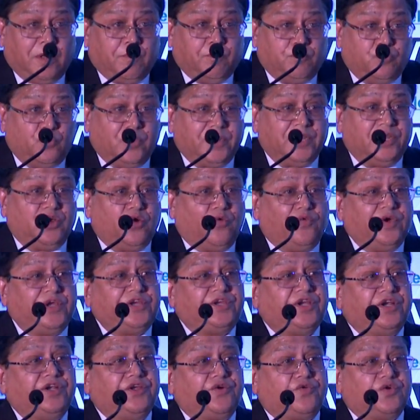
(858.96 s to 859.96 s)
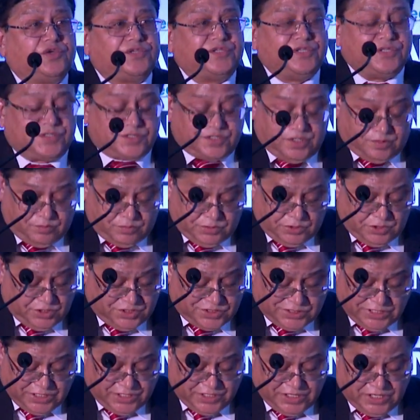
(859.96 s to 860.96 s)
Poor innovation ecosystem is
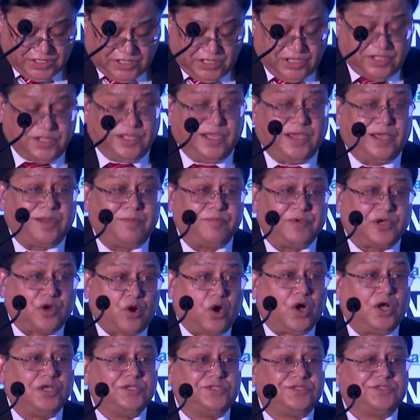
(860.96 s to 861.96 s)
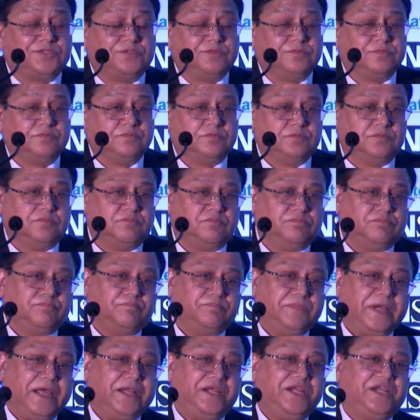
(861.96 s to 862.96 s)
certainly there because
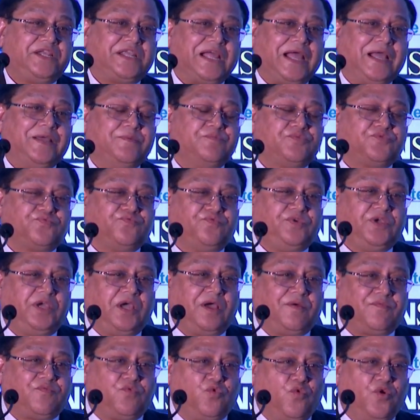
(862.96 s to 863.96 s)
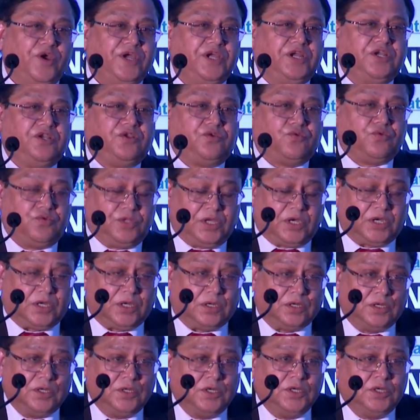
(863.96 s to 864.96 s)
many times we are going into
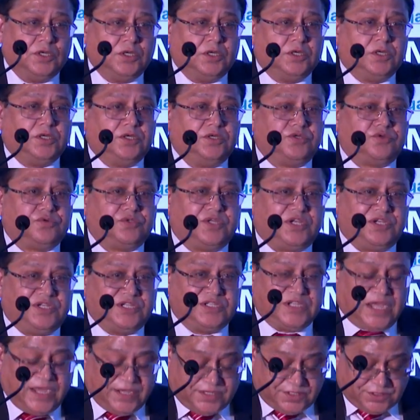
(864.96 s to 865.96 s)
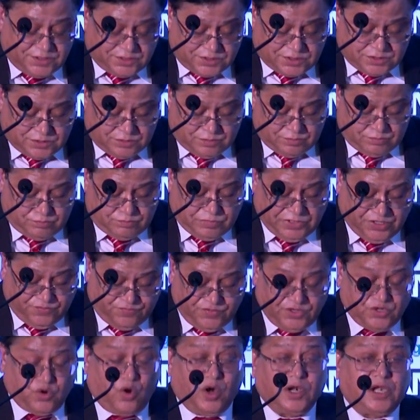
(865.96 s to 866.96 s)
the designs, but
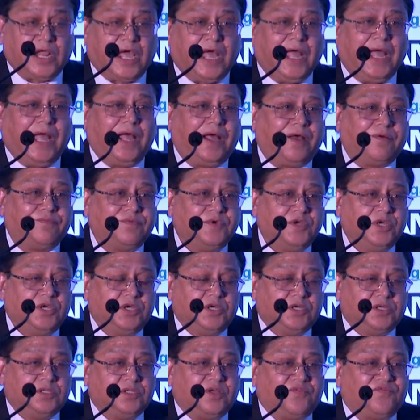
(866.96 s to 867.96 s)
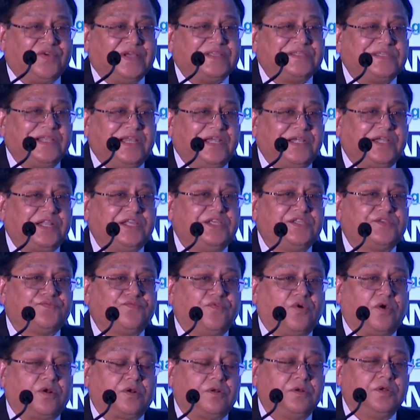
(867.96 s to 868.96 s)
we don't have the facilities
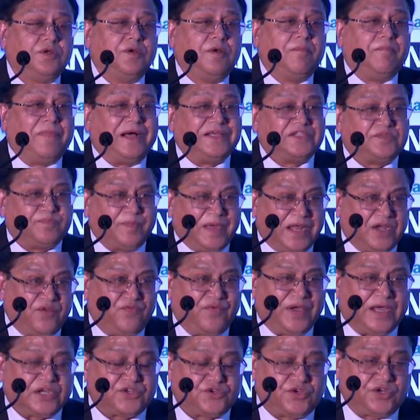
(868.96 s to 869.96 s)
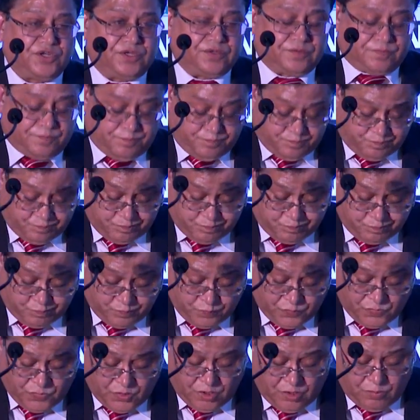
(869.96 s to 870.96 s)
for mass manufacturing.
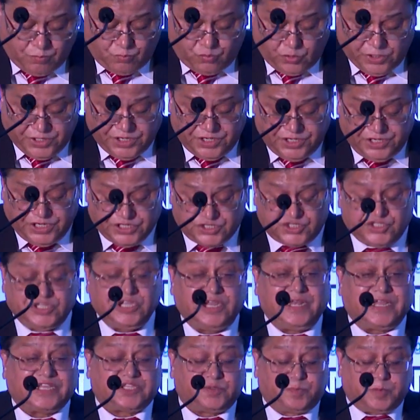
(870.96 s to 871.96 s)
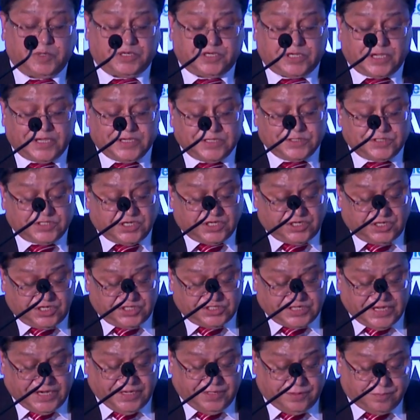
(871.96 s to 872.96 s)
Poor industrial expertise in
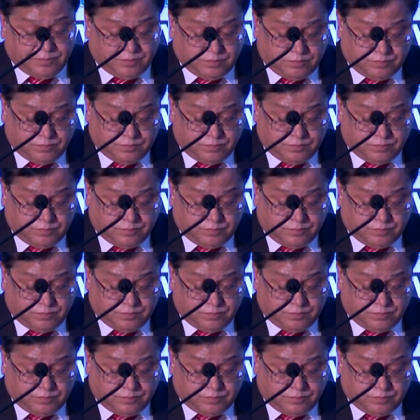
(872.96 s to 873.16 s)
design.